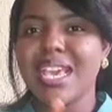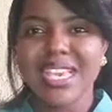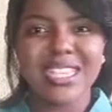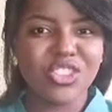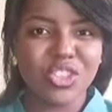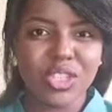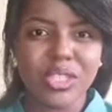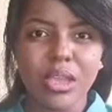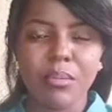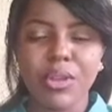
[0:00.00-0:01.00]
It's
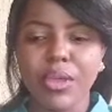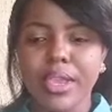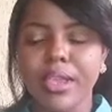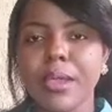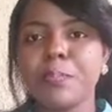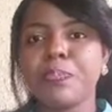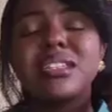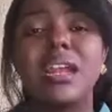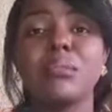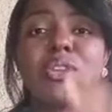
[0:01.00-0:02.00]
Nurse Amara here.
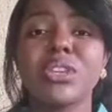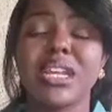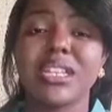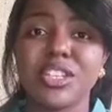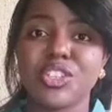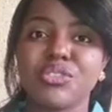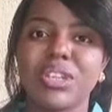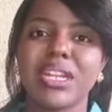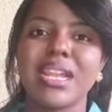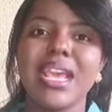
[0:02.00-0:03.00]
I'm looking at the
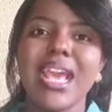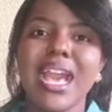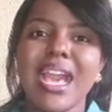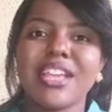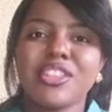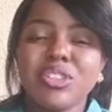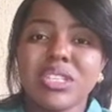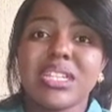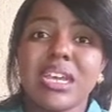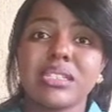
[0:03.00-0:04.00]
screen. I
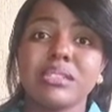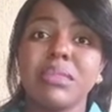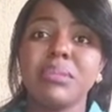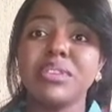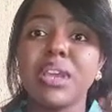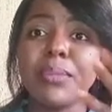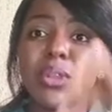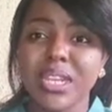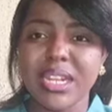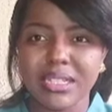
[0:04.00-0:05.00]
thought that maybe I'm
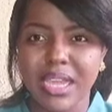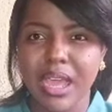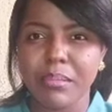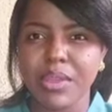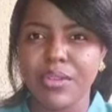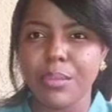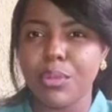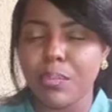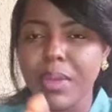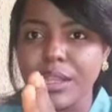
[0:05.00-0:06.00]
looking at the camera,
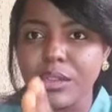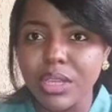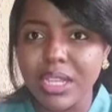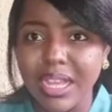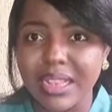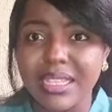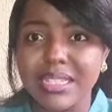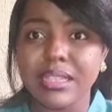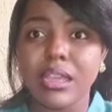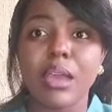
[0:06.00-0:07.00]
but by looking at
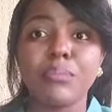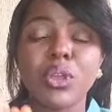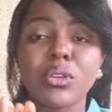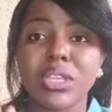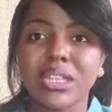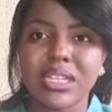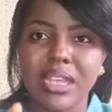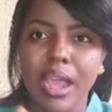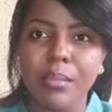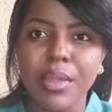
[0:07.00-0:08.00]
this now, I'm not looking at the
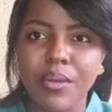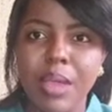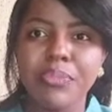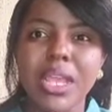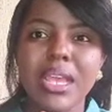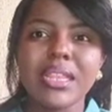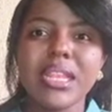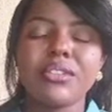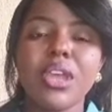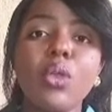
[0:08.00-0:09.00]
camera.
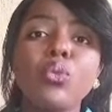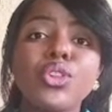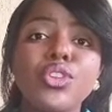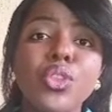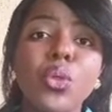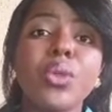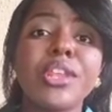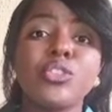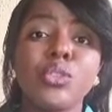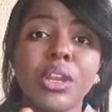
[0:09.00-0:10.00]
Now, how will you know
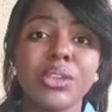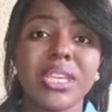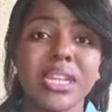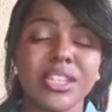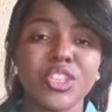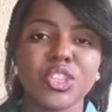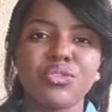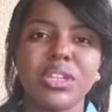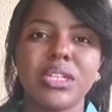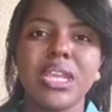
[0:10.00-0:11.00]
when you are looking at the screen?